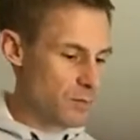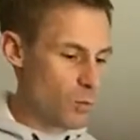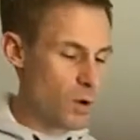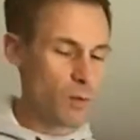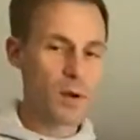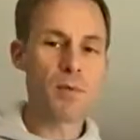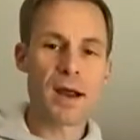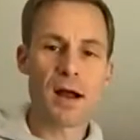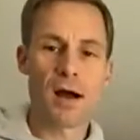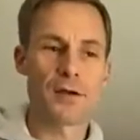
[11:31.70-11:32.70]
when we
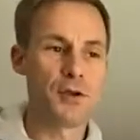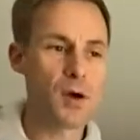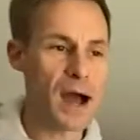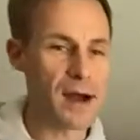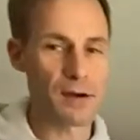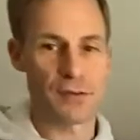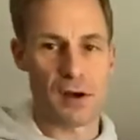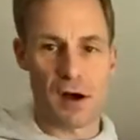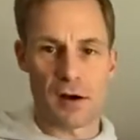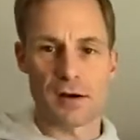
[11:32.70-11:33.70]
bring on new hires
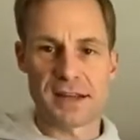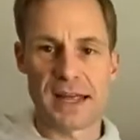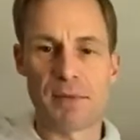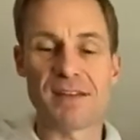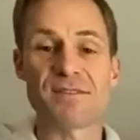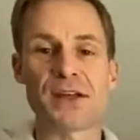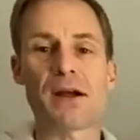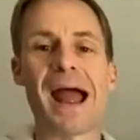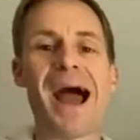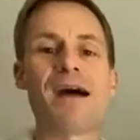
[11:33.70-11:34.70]
on our team, if
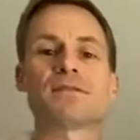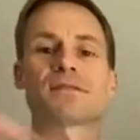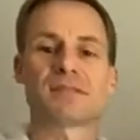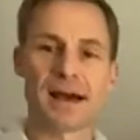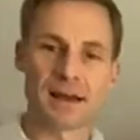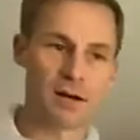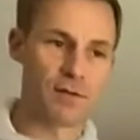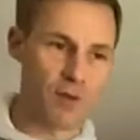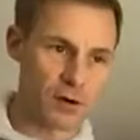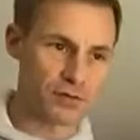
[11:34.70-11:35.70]
they're outside
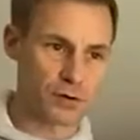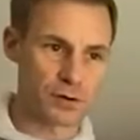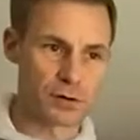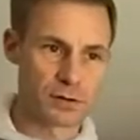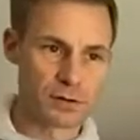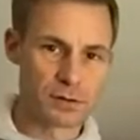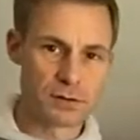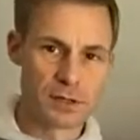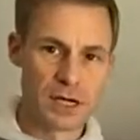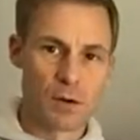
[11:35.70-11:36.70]
of our circle,
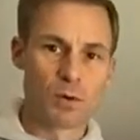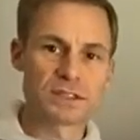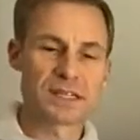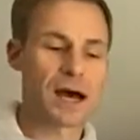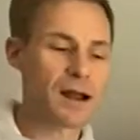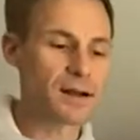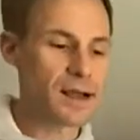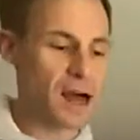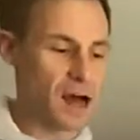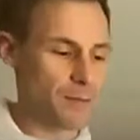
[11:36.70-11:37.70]
what's not
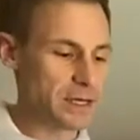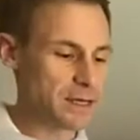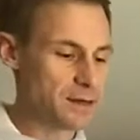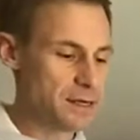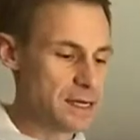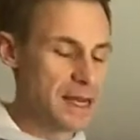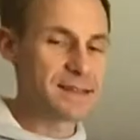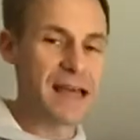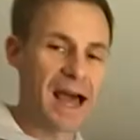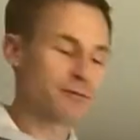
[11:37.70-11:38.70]
uncommon
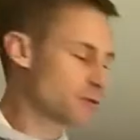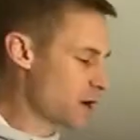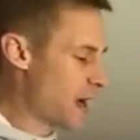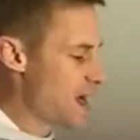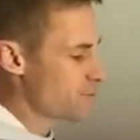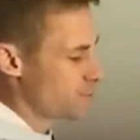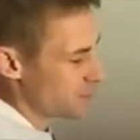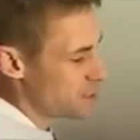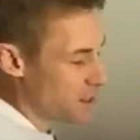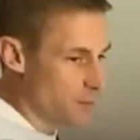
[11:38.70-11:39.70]
is after I've
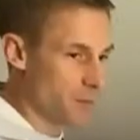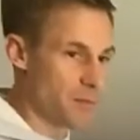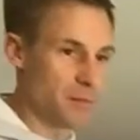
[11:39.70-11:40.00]
done